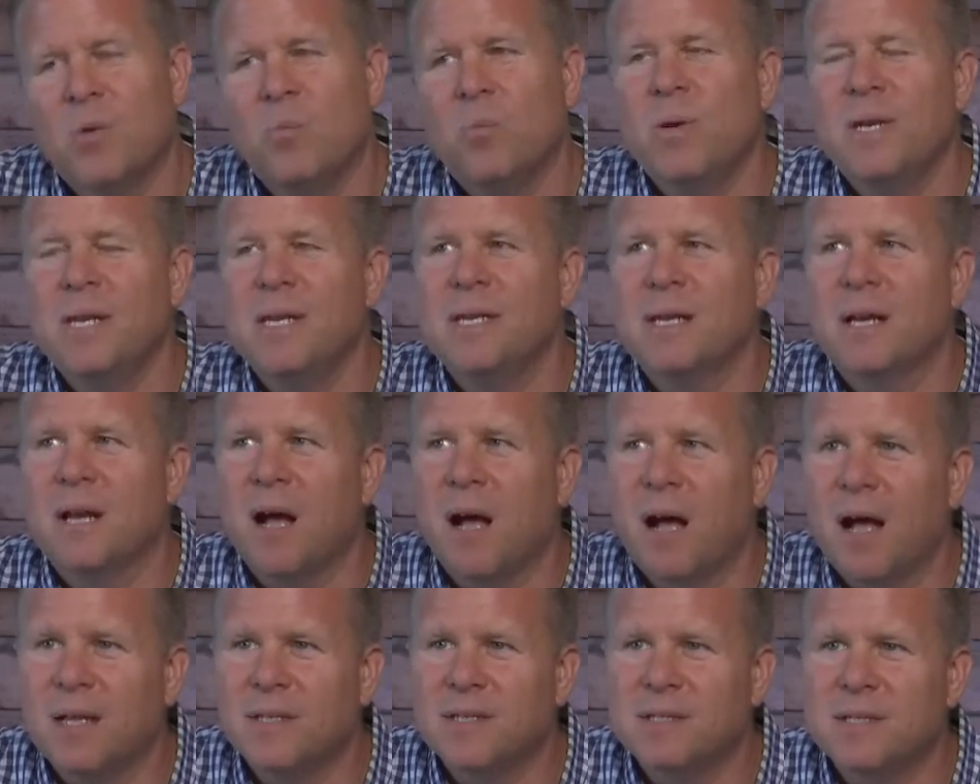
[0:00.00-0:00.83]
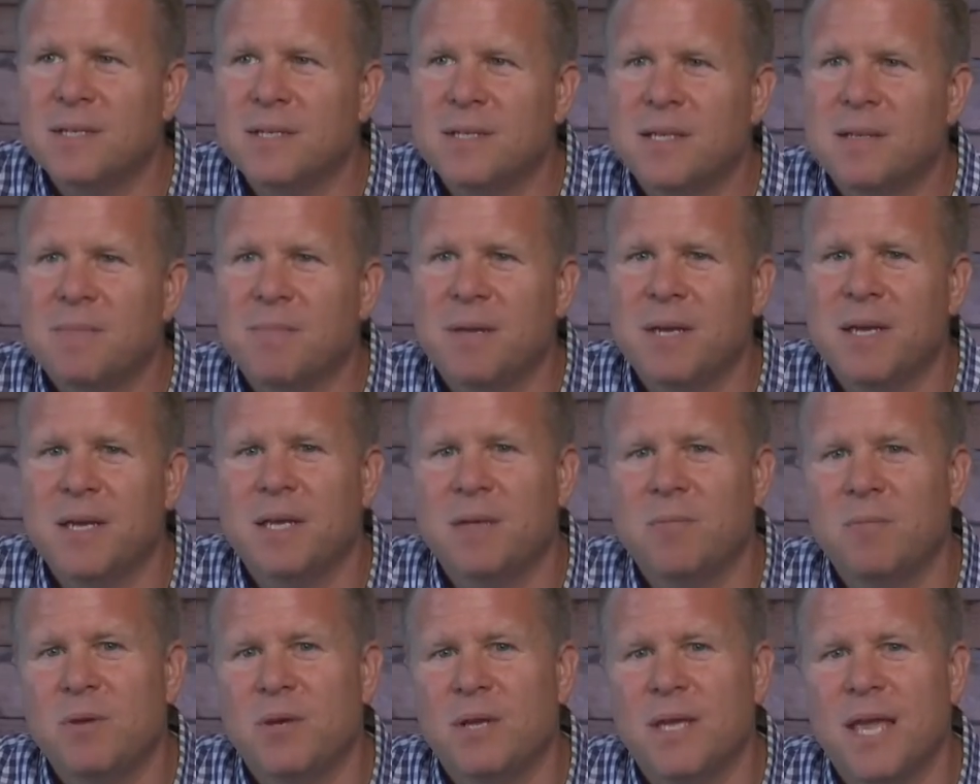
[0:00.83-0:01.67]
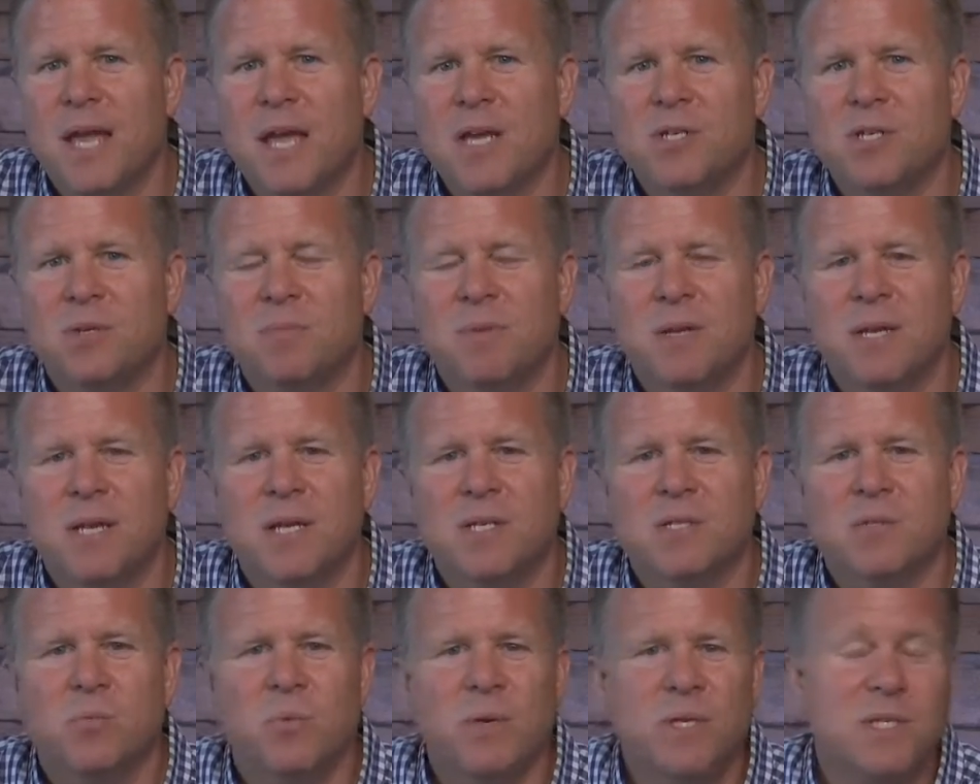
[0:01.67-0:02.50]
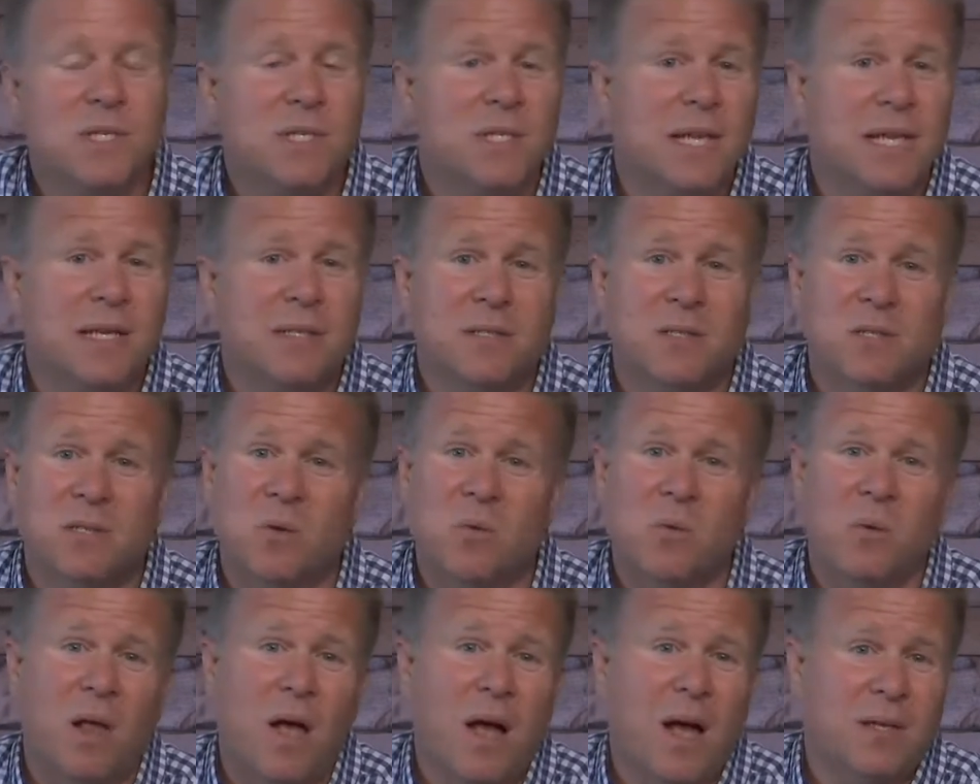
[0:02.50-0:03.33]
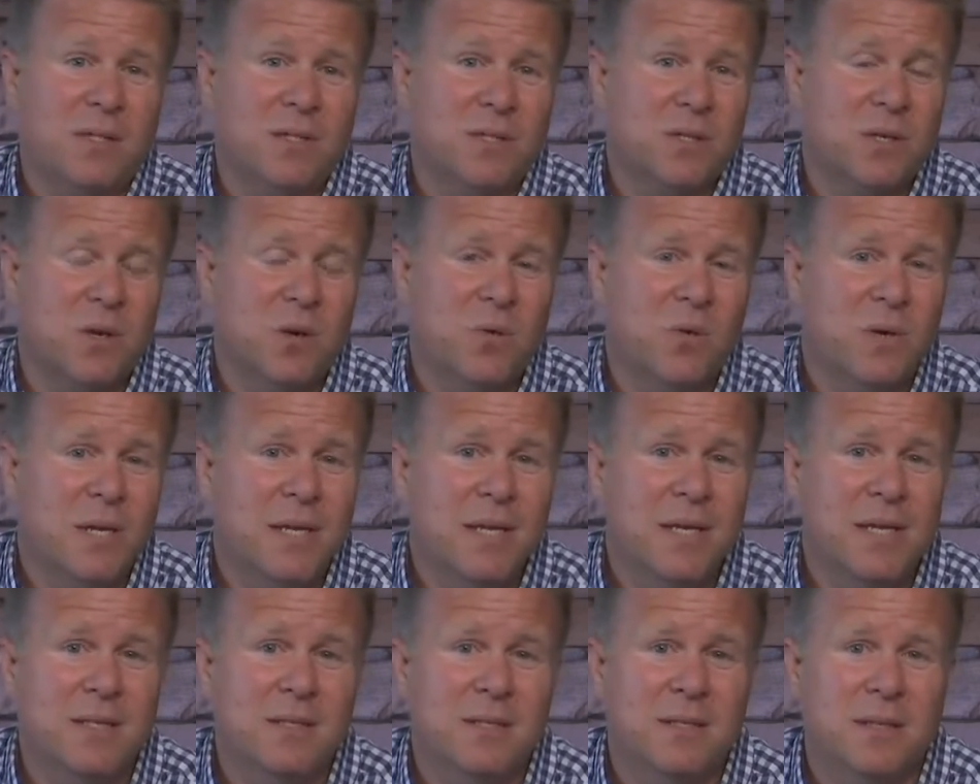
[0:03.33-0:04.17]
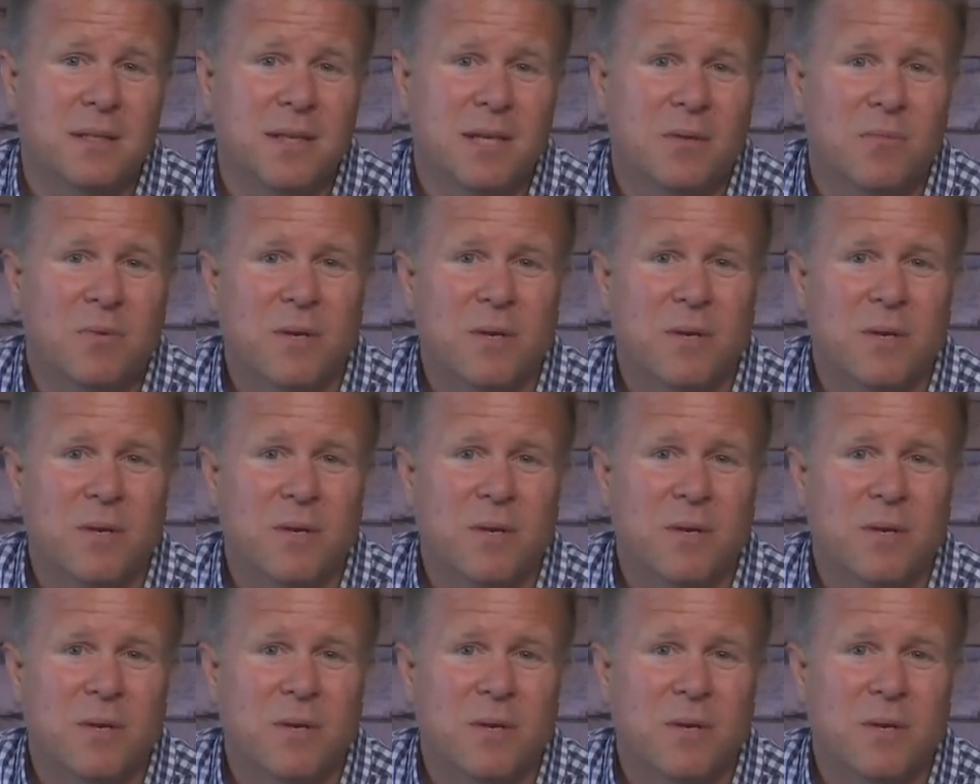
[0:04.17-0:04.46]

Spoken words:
We need to constantly be in communication because we just get so lost so easily.